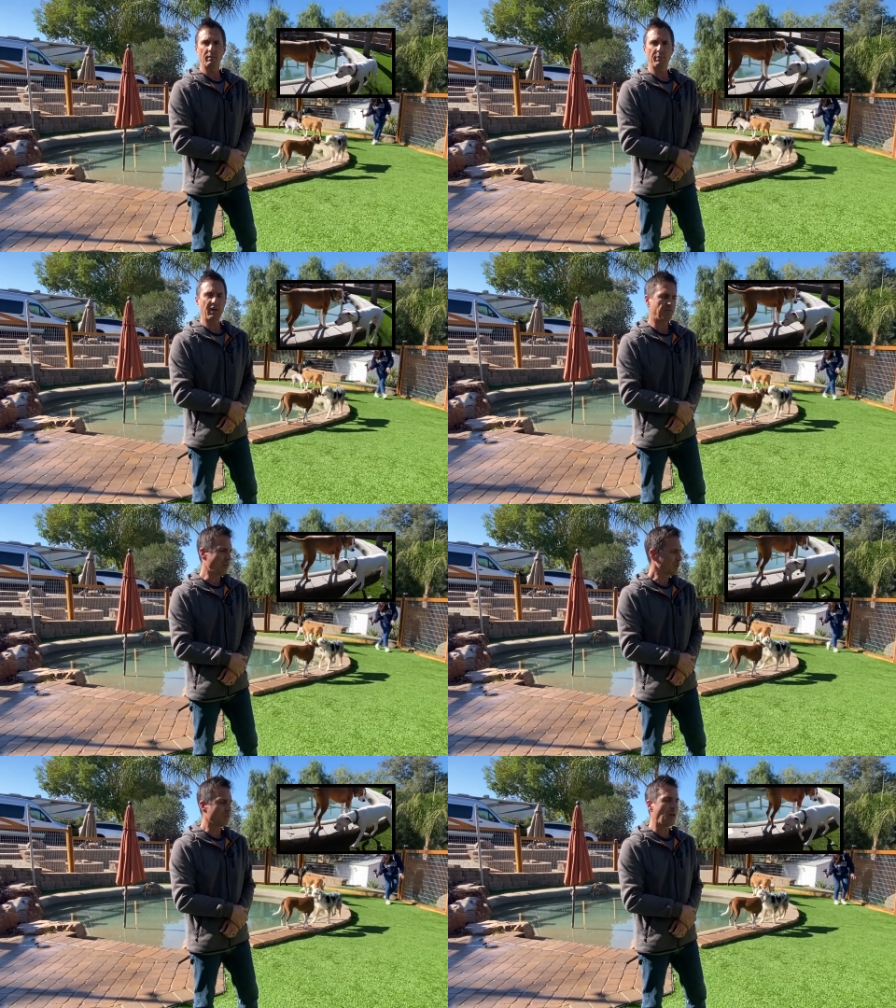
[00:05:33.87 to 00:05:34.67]
That
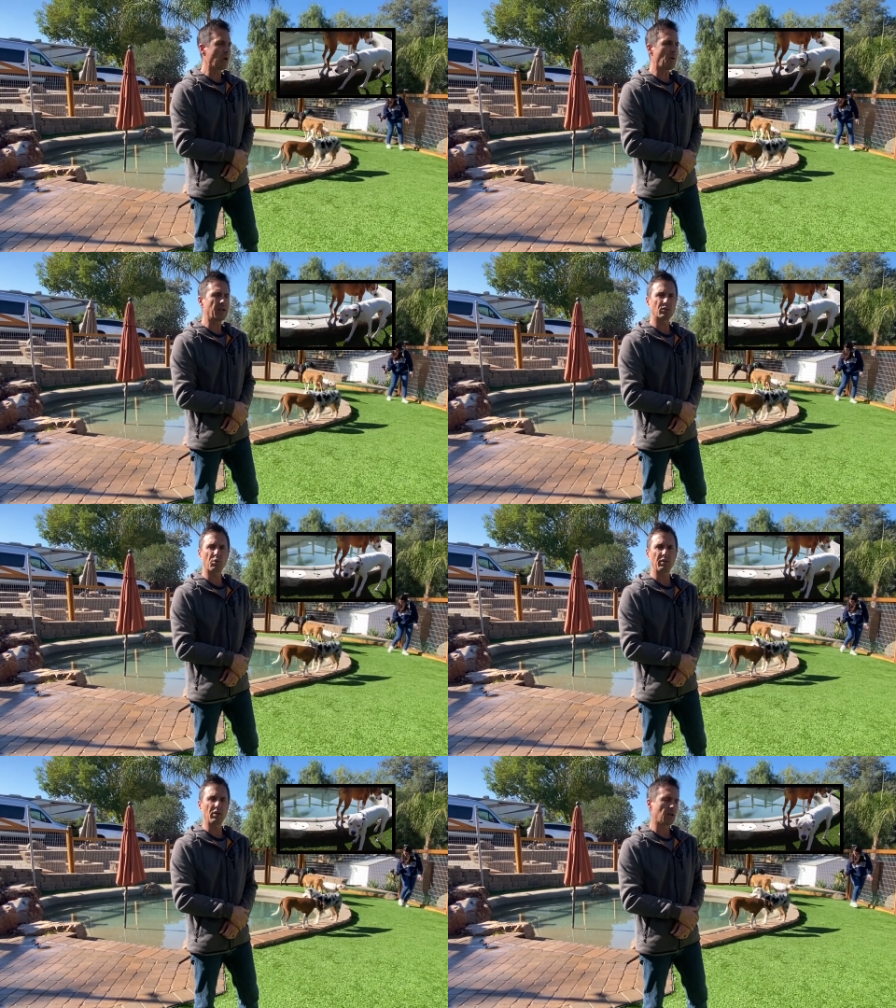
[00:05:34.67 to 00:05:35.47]
first flyaway is
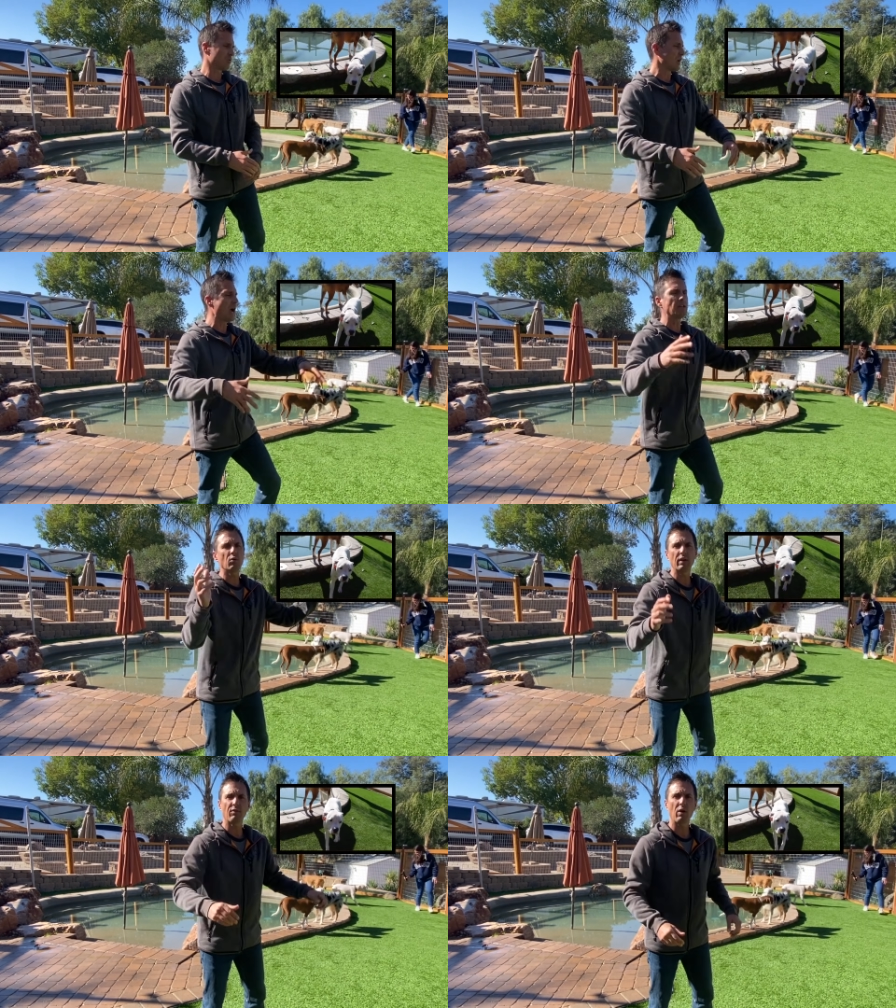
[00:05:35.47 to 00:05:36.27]
where the dog goes, I do
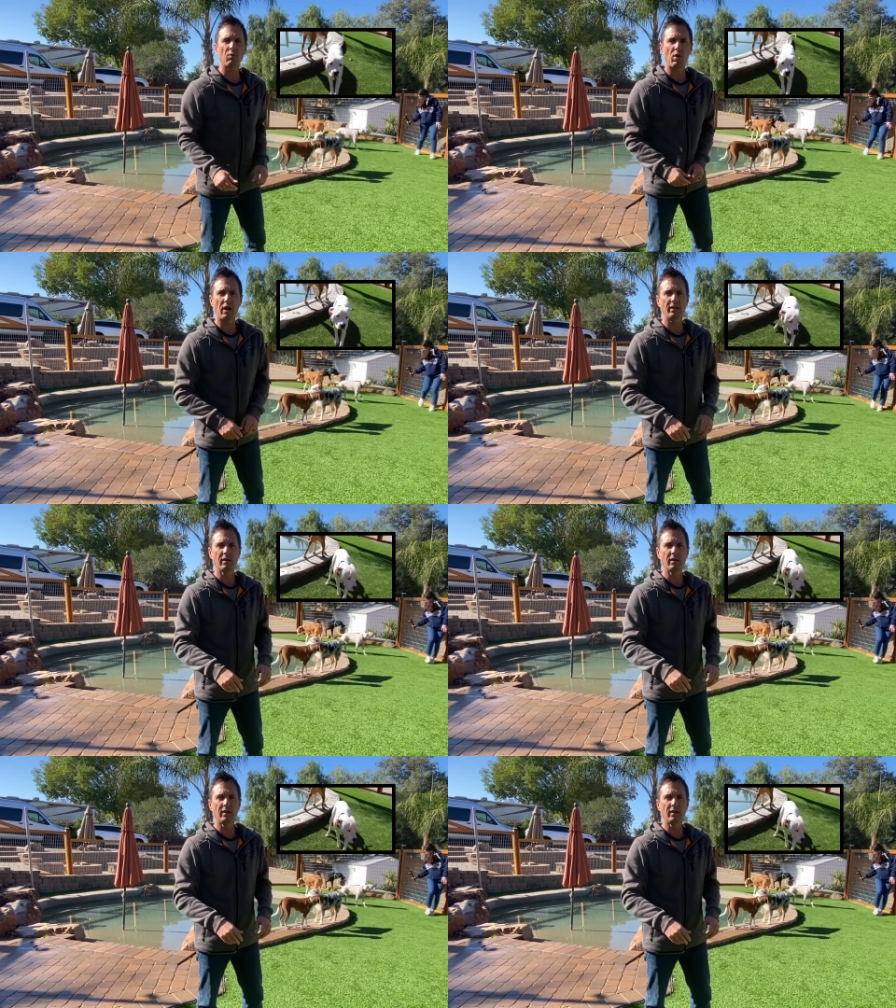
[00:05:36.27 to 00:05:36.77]
whatever I want.